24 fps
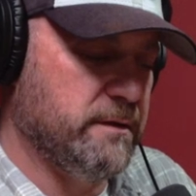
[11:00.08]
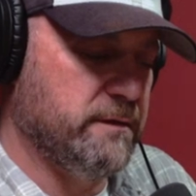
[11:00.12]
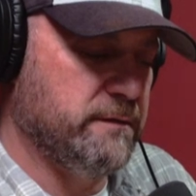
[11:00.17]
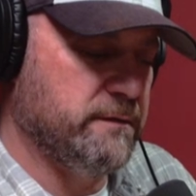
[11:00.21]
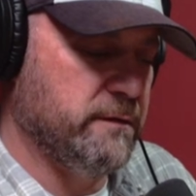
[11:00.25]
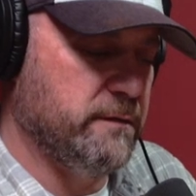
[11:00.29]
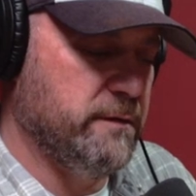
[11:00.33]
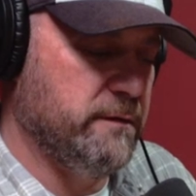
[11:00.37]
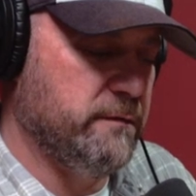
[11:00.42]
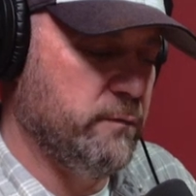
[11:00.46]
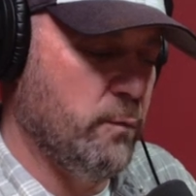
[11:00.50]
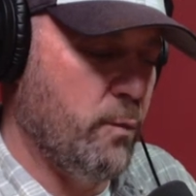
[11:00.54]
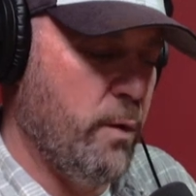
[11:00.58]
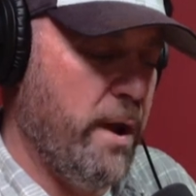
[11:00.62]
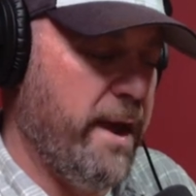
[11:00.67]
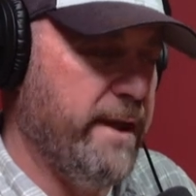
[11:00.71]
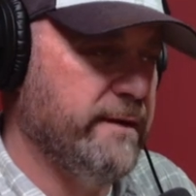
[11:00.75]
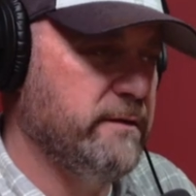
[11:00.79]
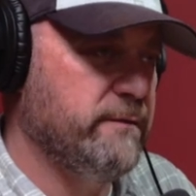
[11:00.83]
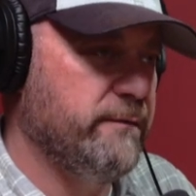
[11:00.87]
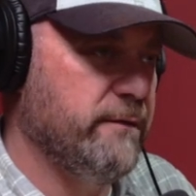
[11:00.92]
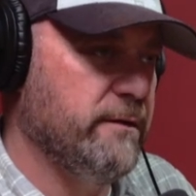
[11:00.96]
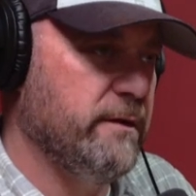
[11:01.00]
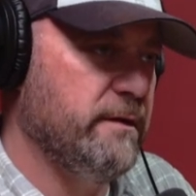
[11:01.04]
this. So this
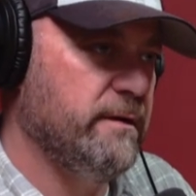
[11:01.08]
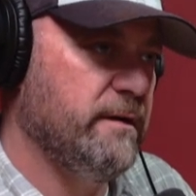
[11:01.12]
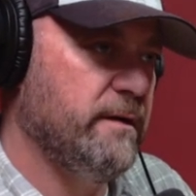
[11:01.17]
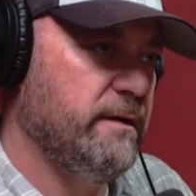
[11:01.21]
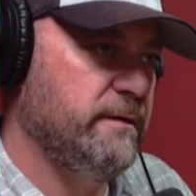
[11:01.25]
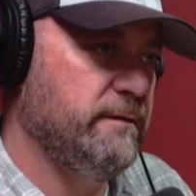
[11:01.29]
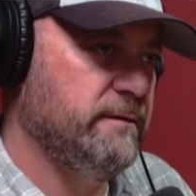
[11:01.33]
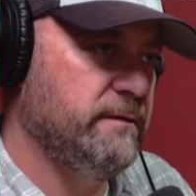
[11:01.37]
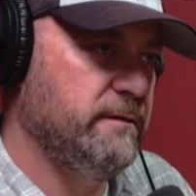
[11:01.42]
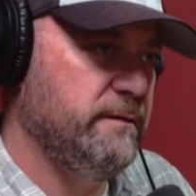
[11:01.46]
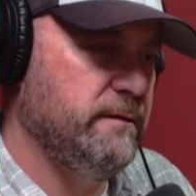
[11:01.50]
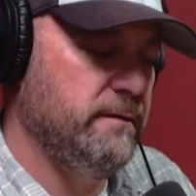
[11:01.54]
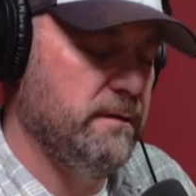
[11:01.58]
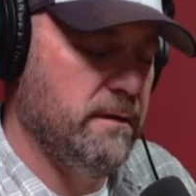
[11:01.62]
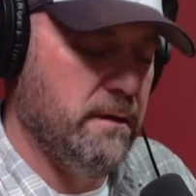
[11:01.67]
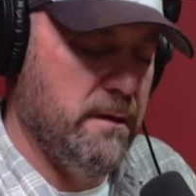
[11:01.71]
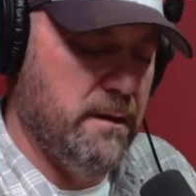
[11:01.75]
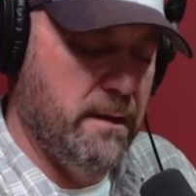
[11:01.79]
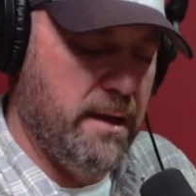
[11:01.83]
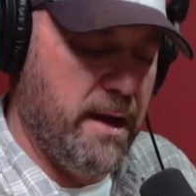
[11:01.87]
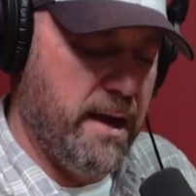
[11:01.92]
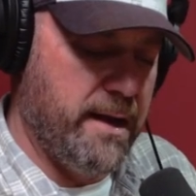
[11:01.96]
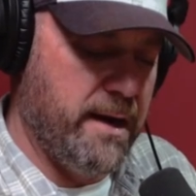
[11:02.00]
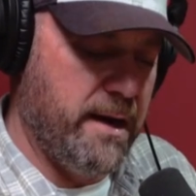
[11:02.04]
wakes very nicely.
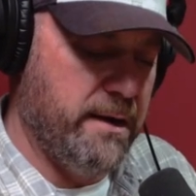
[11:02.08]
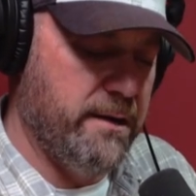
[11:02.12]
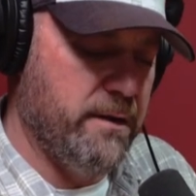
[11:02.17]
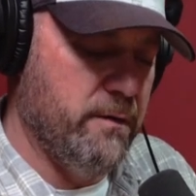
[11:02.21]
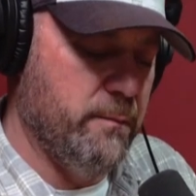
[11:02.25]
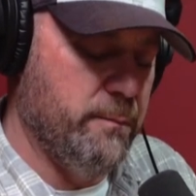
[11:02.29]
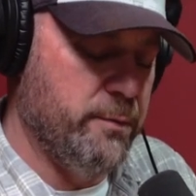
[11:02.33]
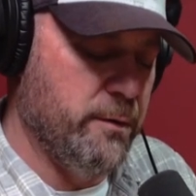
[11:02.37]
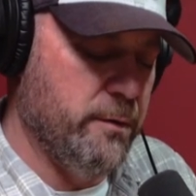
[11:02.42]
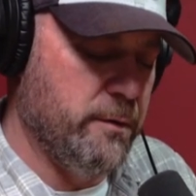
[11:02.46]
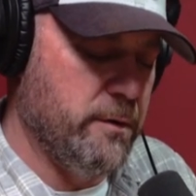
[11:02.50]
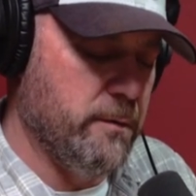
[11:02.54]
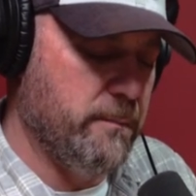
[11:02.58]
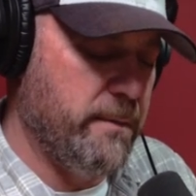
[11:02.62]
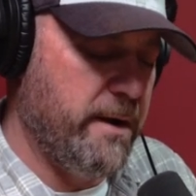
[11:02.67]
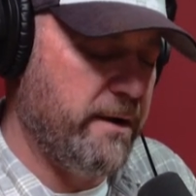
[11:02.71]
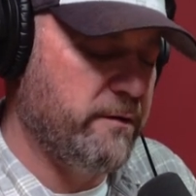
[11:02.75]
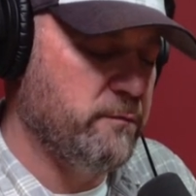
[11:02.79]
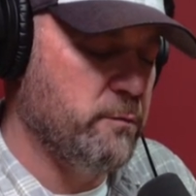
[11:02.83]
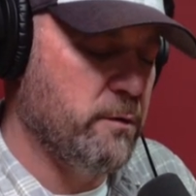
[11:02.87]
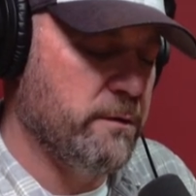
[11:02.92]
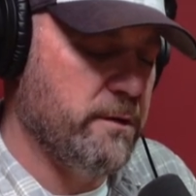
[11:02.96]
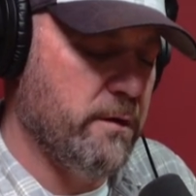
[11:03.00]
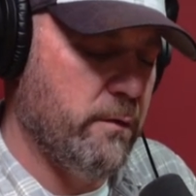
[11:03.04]
Okay. And I know Bucca
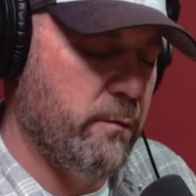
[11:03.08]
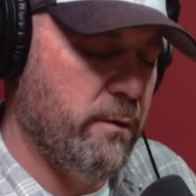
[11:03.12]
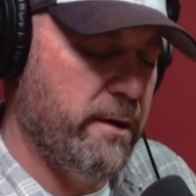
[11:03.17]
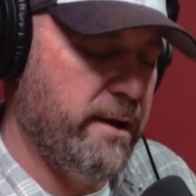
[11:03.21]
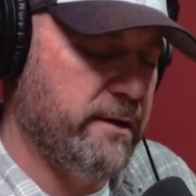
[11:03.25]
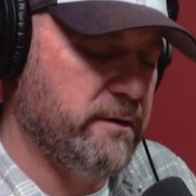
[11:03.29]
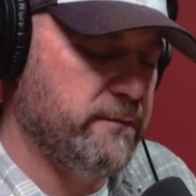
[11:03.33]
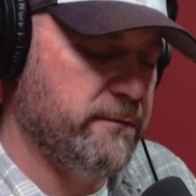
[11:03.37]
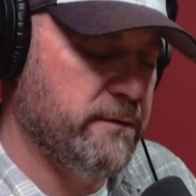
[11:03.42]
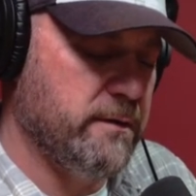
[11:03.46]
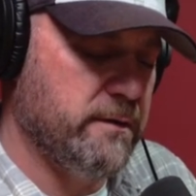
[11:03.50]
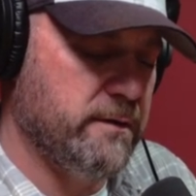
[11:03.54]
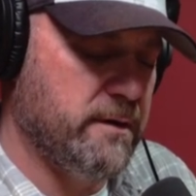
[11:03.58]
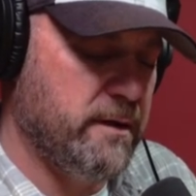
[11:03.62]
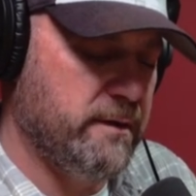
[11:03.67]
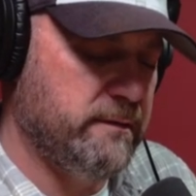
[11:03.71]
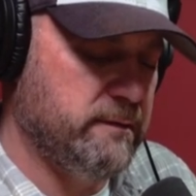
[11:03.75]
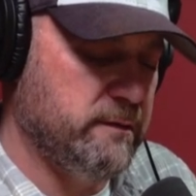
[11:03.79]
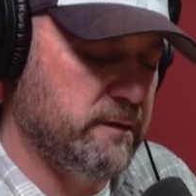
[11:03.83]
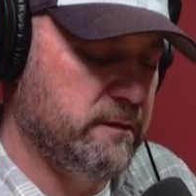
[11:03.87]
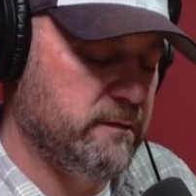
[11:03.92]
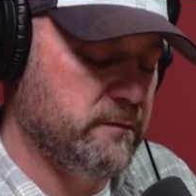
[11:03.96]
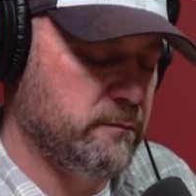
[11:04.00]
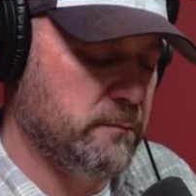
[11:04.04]
makes one that wakes very
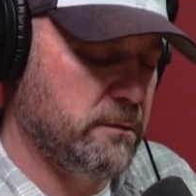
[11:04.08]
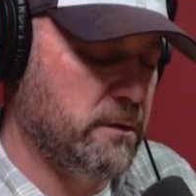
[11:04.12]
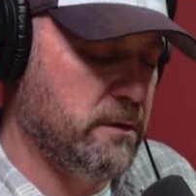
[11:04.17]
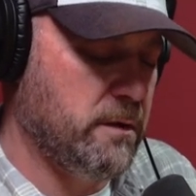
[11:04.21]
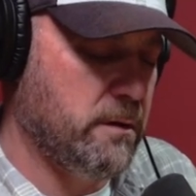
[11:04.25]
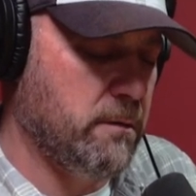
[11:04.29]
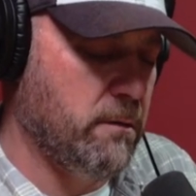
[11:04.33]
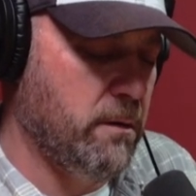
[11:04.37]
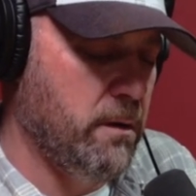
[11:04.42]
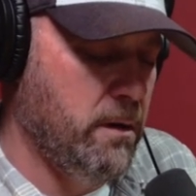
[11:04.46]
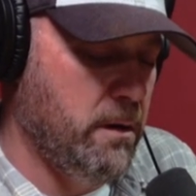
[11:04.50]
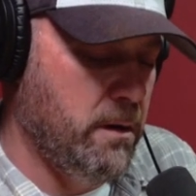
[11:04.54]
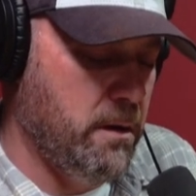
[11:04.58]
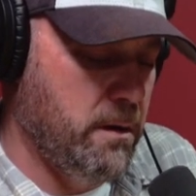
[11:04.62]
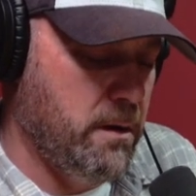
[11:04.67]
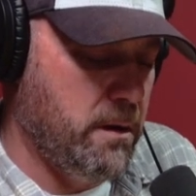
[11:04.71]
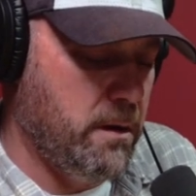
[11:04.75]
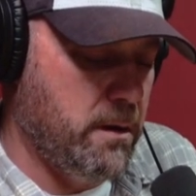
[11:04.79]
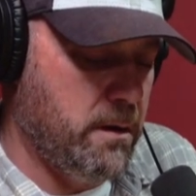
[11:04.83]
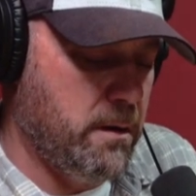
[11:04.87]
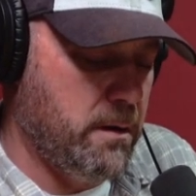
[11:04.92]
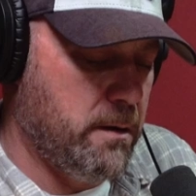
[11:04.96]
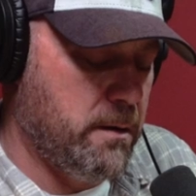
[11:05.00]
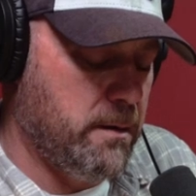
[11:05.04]
nicely as well.
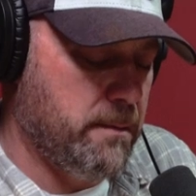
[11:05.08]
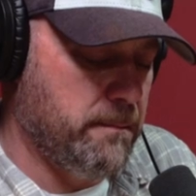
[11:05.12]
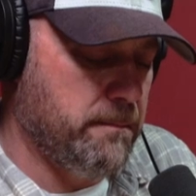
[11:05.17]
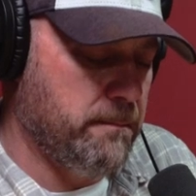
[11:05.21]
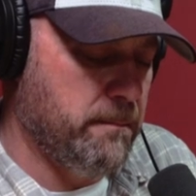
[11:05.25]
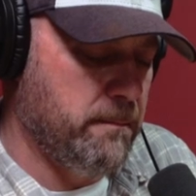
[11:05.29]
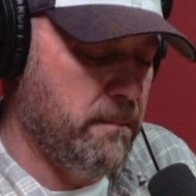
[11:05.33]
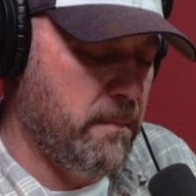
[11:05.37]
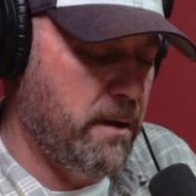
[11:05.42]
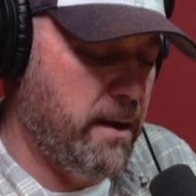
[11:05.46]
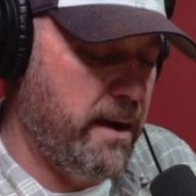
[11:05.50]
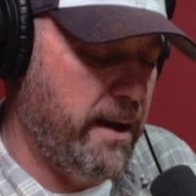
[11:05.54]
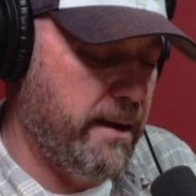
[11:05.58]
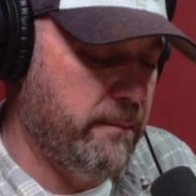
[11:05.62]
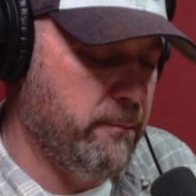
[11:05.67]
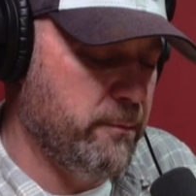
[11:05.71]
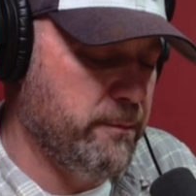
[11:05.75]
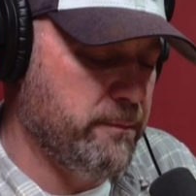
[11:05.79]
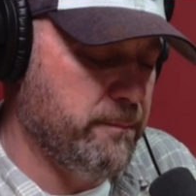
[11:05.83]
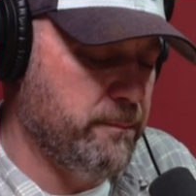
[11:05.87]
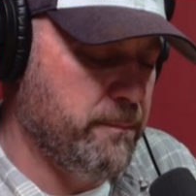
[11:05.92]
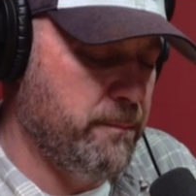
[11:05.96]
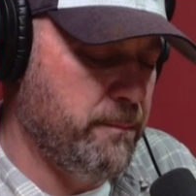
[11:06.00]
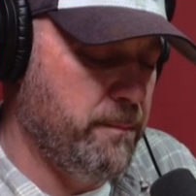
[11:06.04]
Um, I
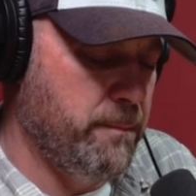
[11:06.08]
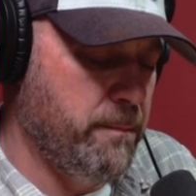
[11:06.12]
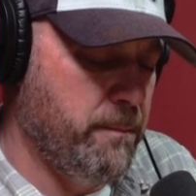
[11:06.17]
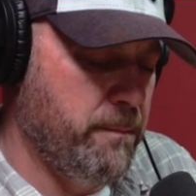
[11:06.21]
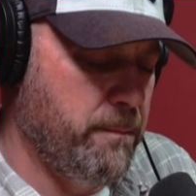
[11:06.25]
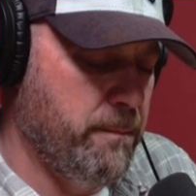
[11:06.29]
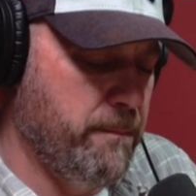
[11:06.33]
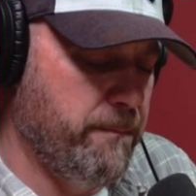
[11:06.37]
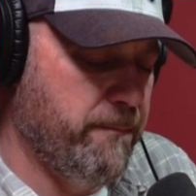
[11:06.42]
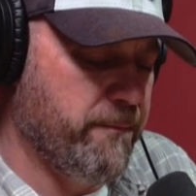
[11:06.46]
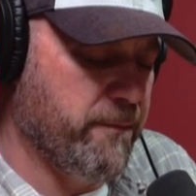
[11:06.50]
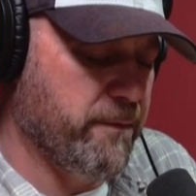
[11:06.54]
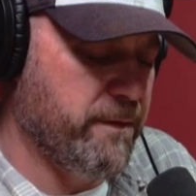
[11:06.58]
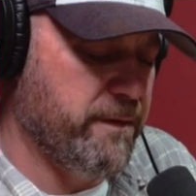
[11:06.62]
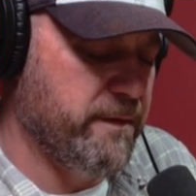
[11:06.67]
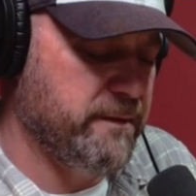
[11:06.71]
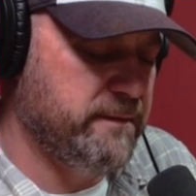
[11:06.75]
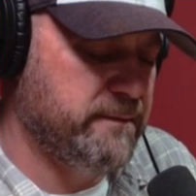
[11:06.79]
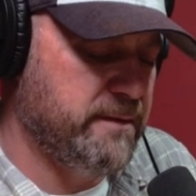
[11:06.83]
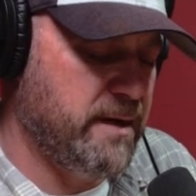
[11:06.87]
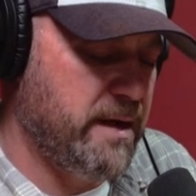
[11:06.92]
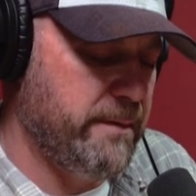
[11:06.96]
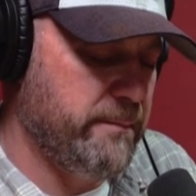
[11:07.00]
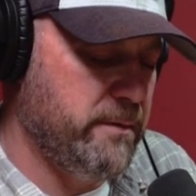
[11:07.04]
would for
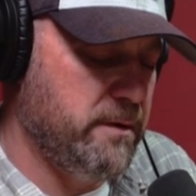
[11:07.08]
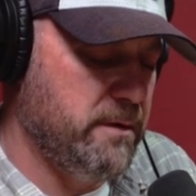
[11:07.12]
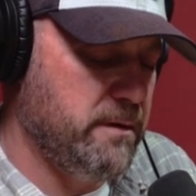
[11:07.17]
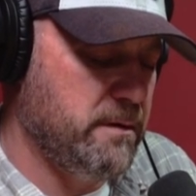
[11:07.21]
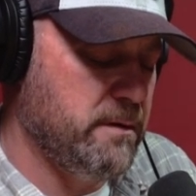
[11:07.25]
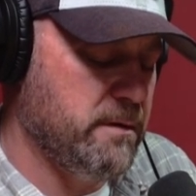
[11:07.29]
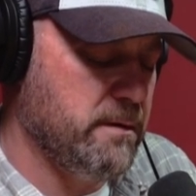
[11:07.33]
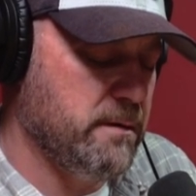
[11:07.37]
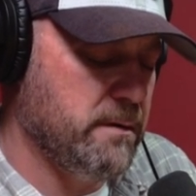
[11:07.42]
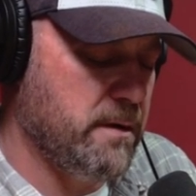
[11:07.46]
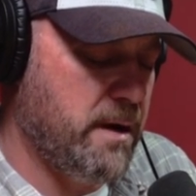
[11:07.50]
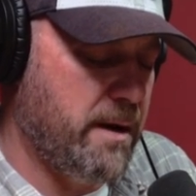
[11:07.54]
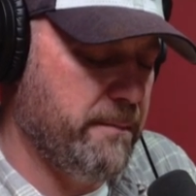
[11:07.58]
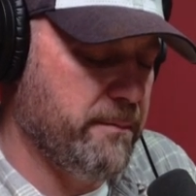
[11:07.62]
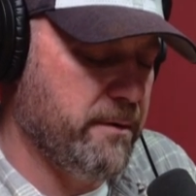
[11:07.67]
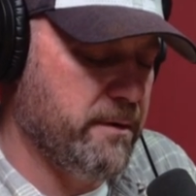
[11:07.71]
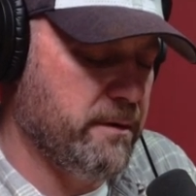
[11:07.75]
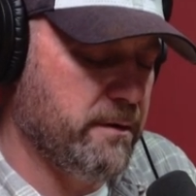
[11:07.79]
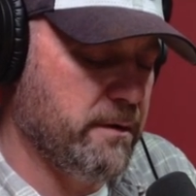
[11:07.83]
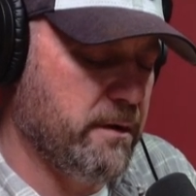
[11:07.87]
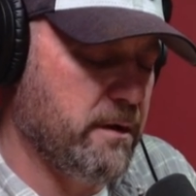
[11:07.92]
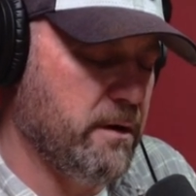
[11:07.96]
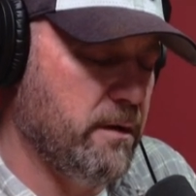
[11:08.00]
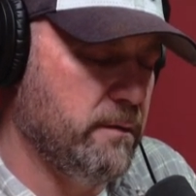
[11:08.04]
this time of year. I'm
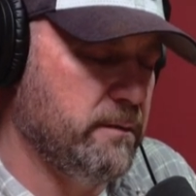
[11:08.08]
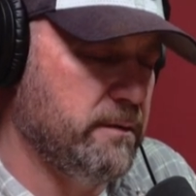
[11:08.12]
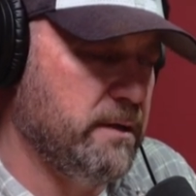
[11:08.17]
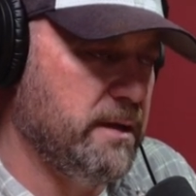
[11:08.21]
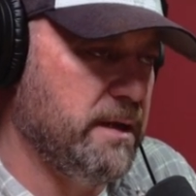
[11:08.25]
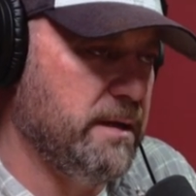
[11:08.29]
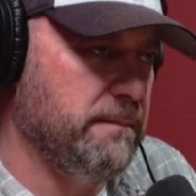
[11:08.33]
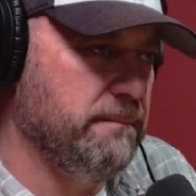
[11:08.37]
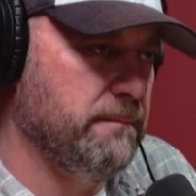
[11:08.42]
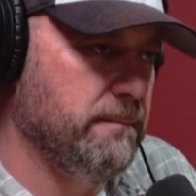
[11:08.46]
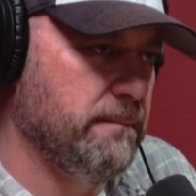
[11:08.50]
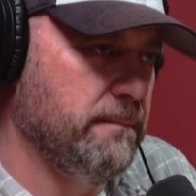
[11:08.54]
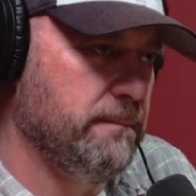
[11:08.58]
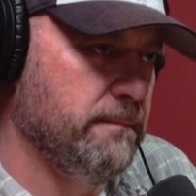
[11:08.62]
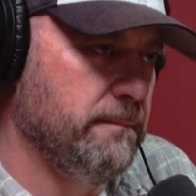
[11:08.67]
going to go deep.